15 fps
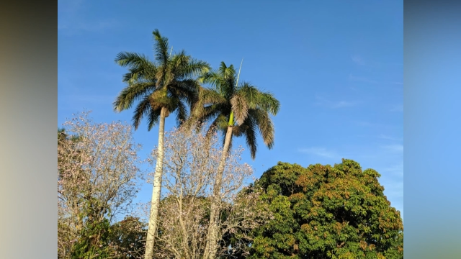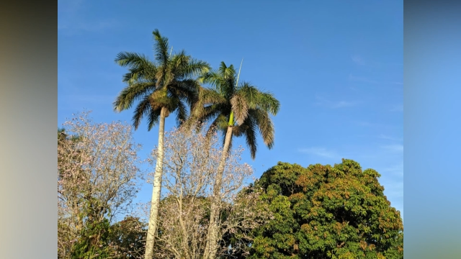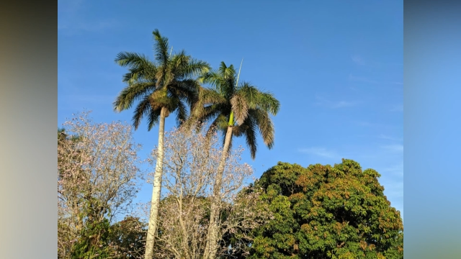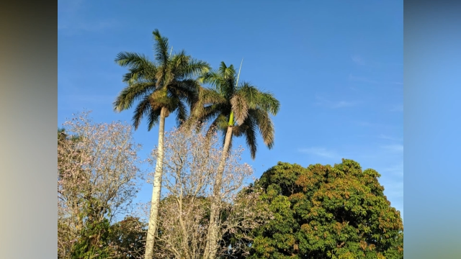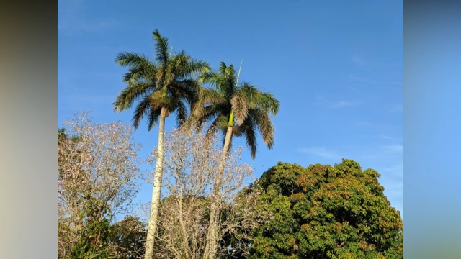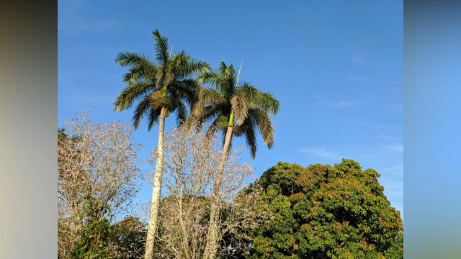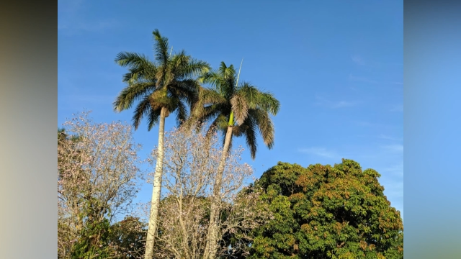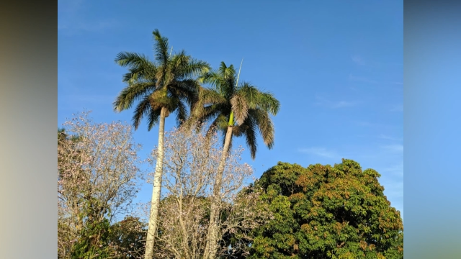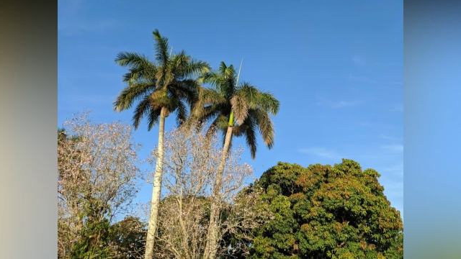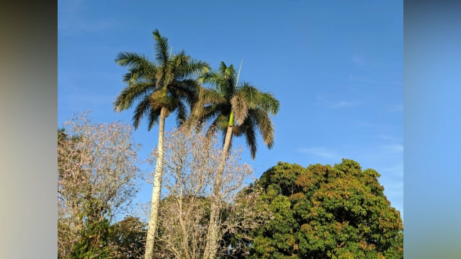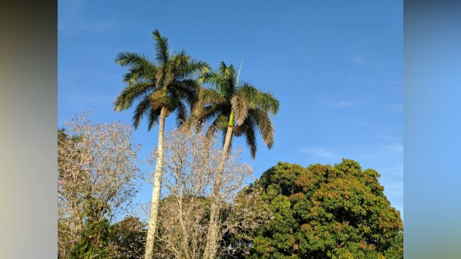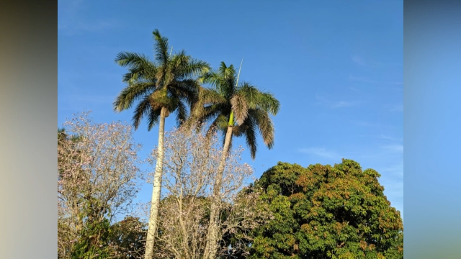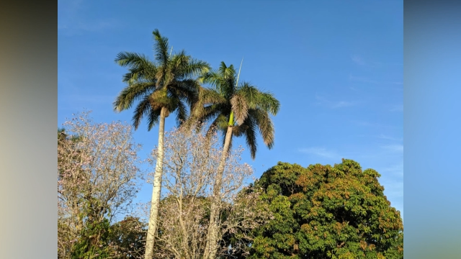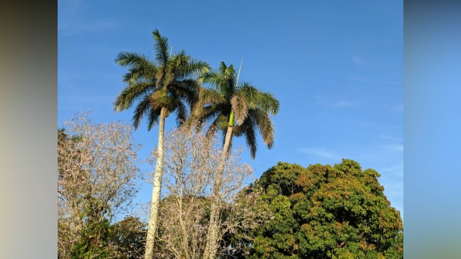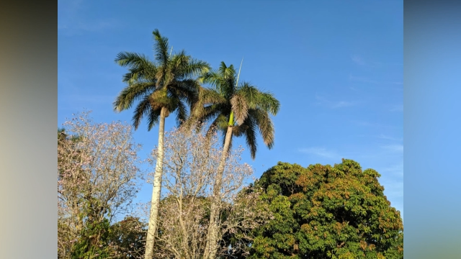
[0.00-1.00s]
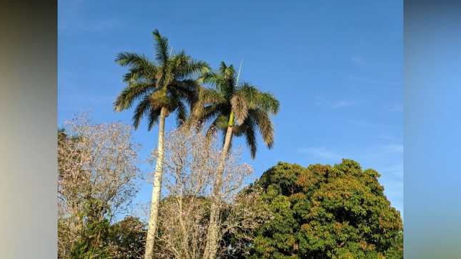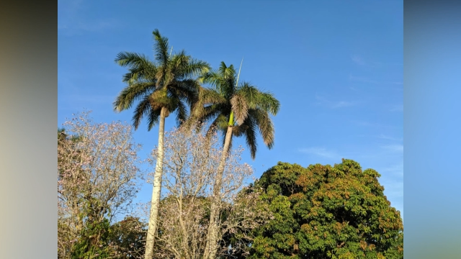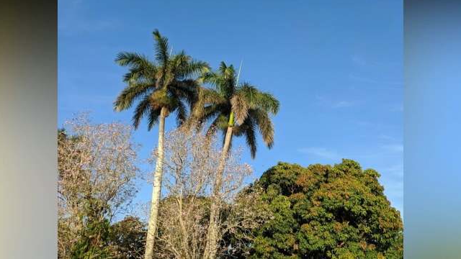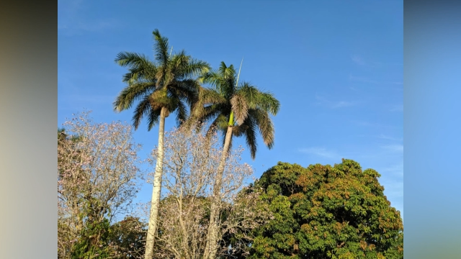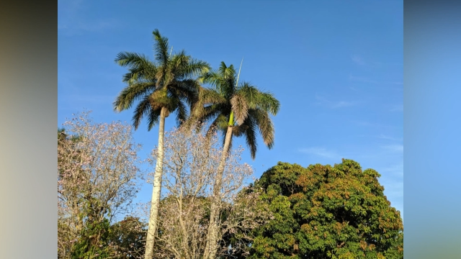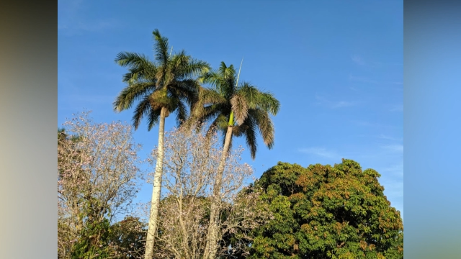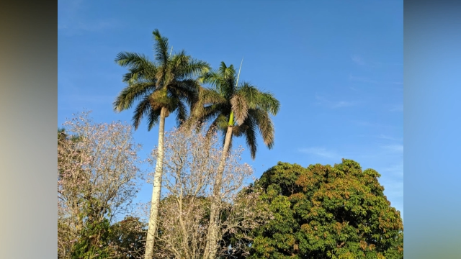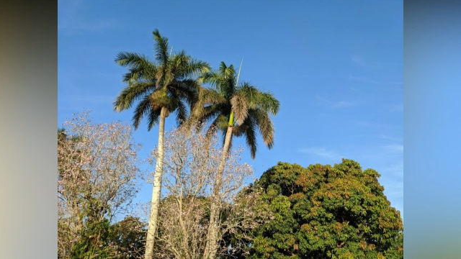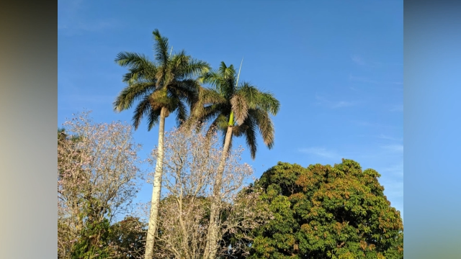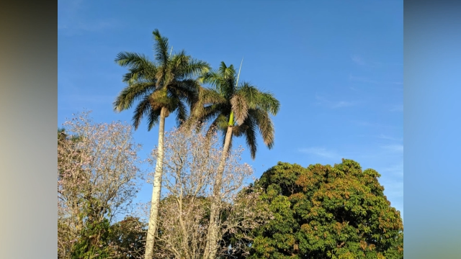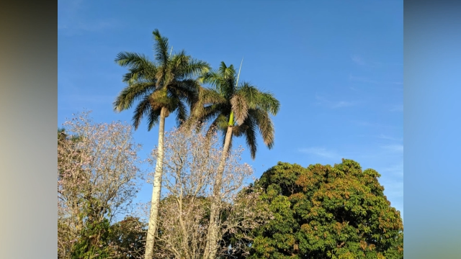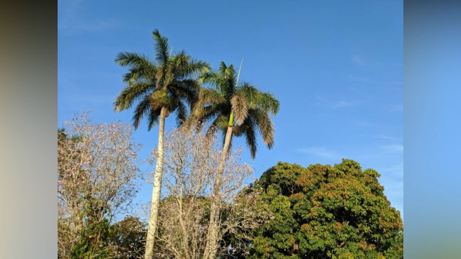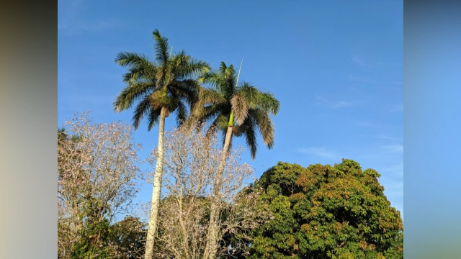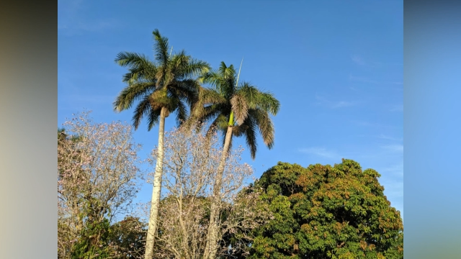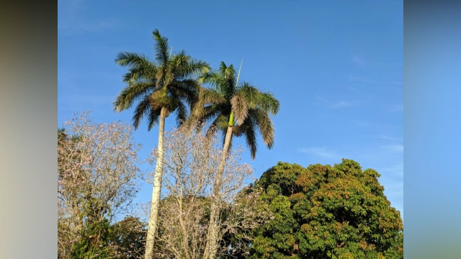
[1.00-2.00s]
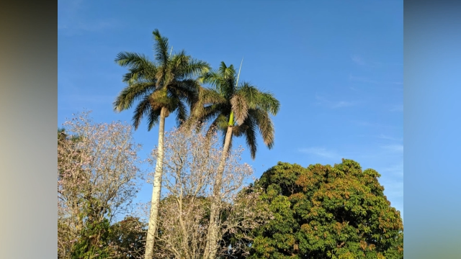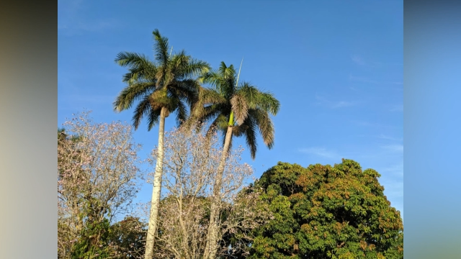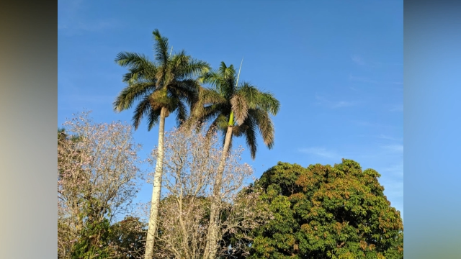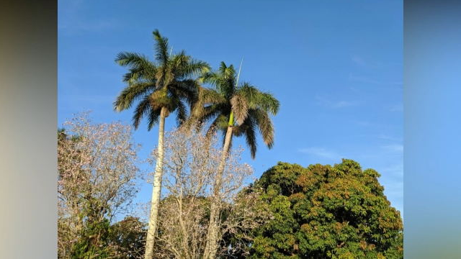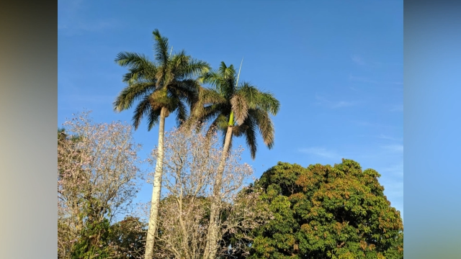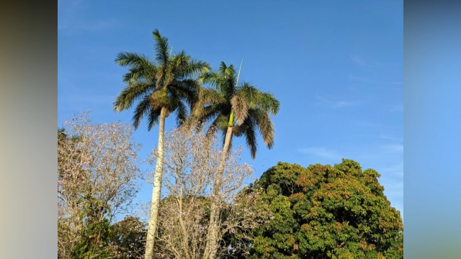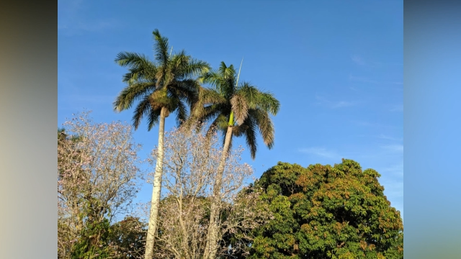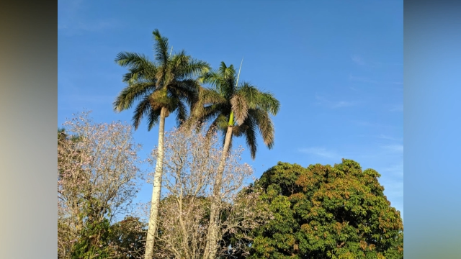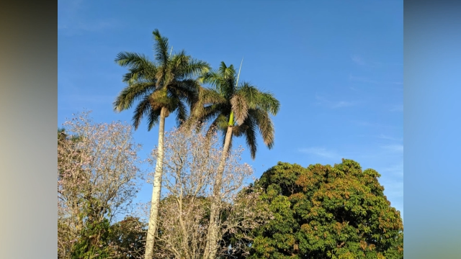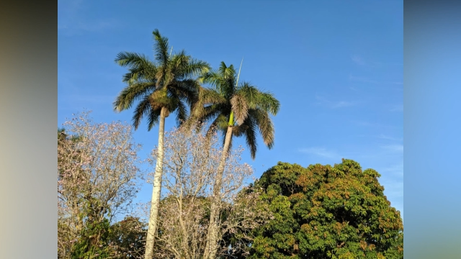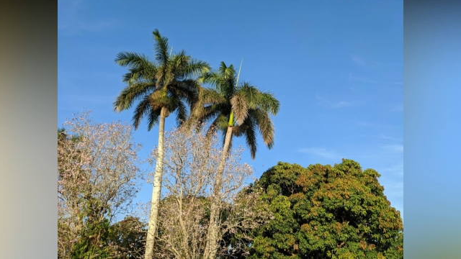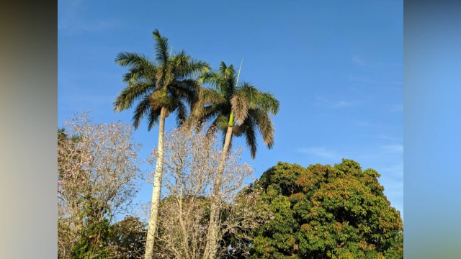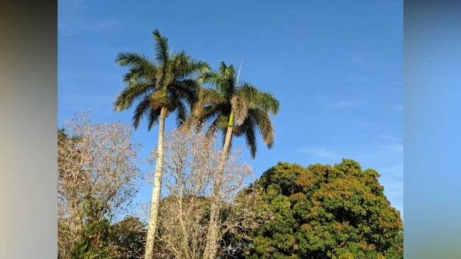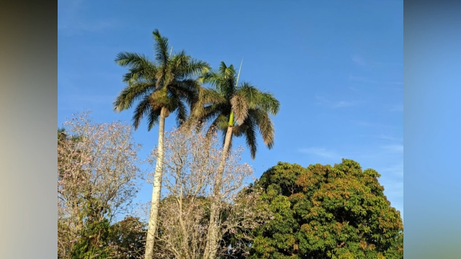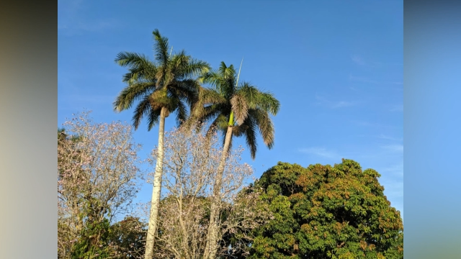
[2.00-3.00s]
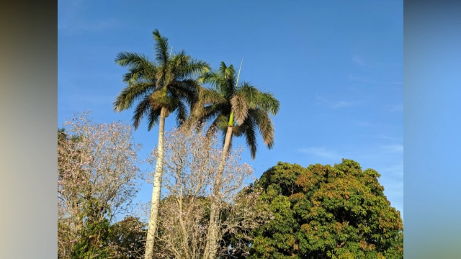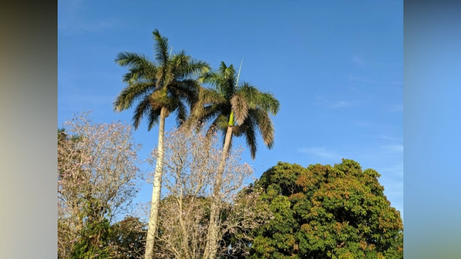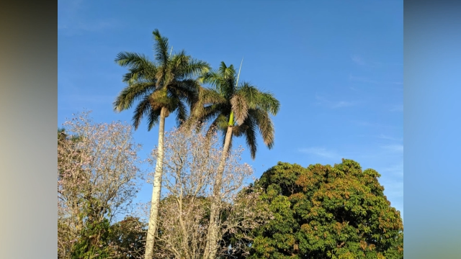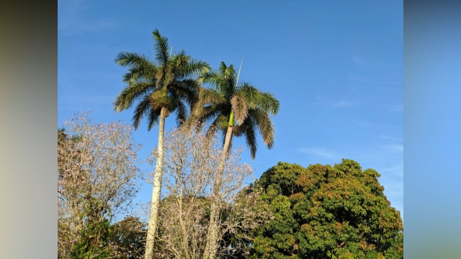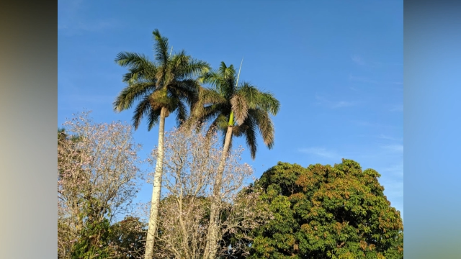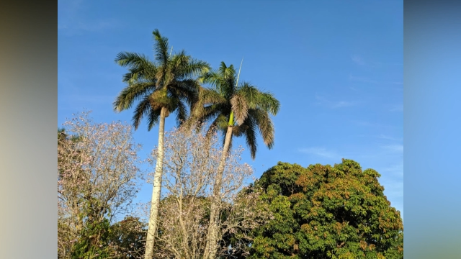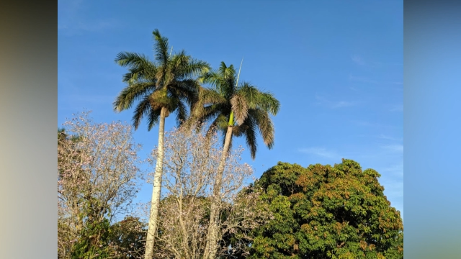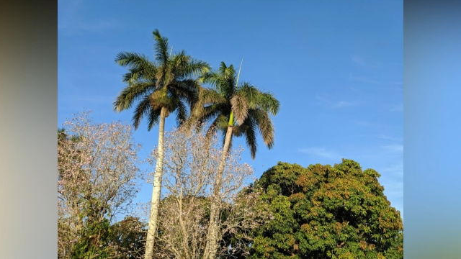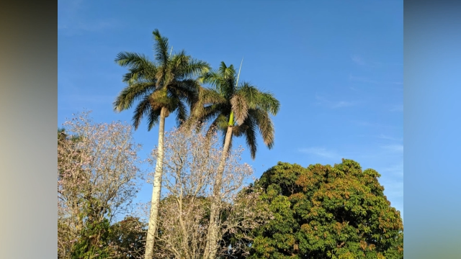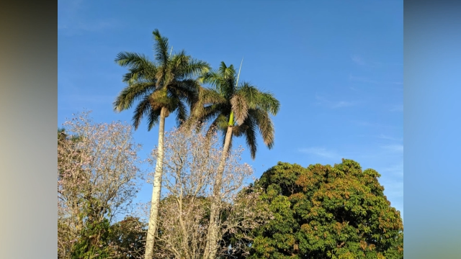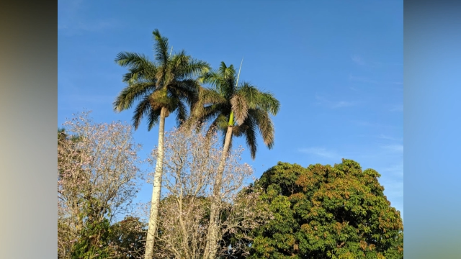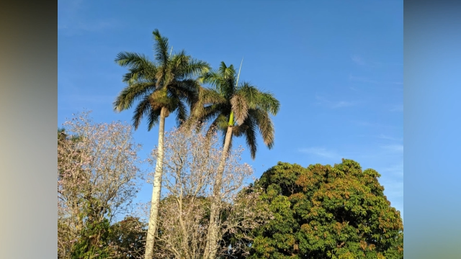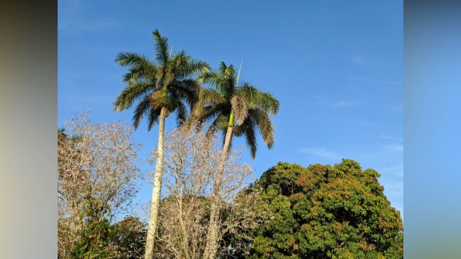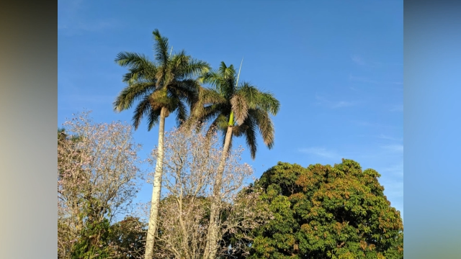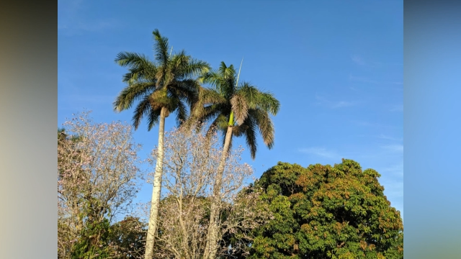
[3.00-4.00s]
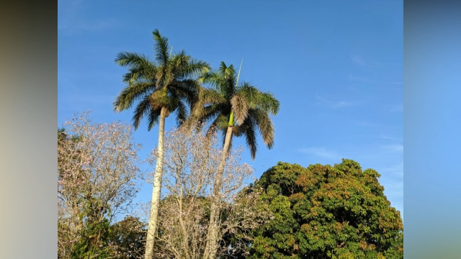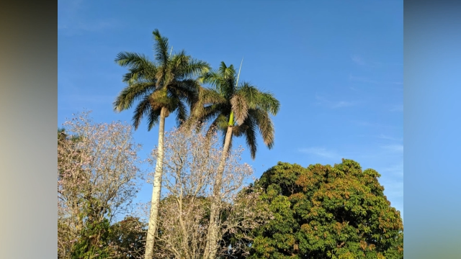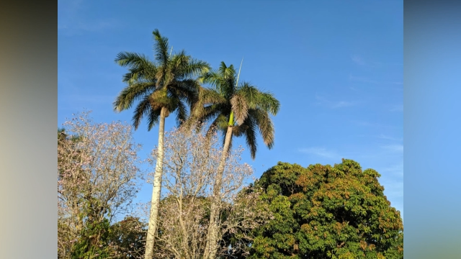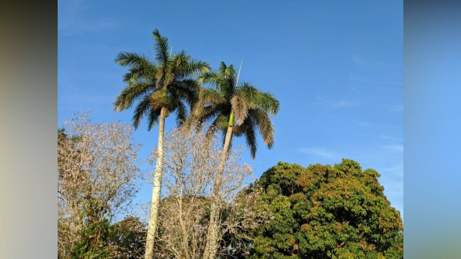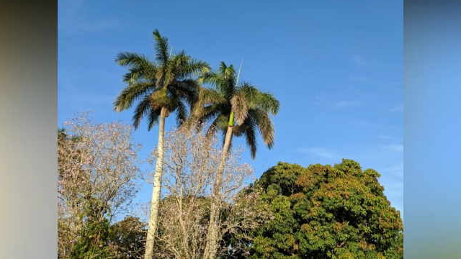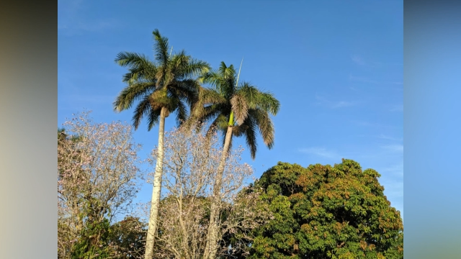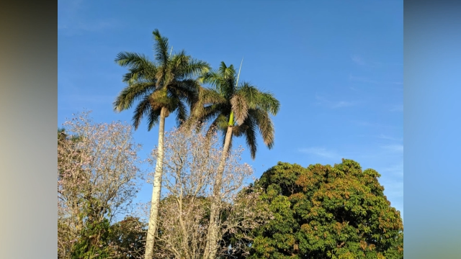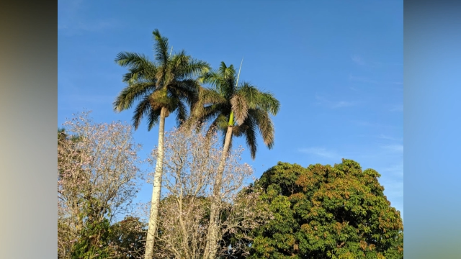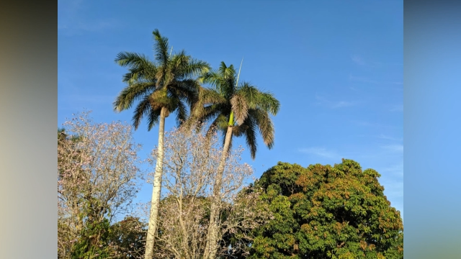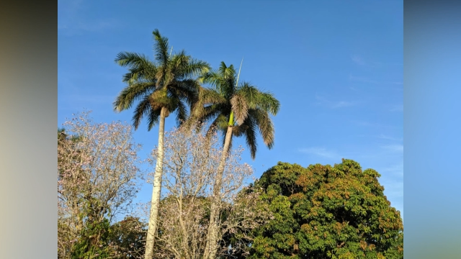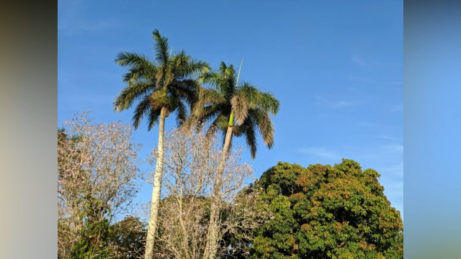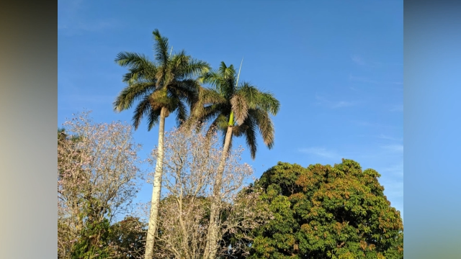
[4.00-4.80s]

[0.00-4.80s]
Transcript: Nobody's mouth can be seen.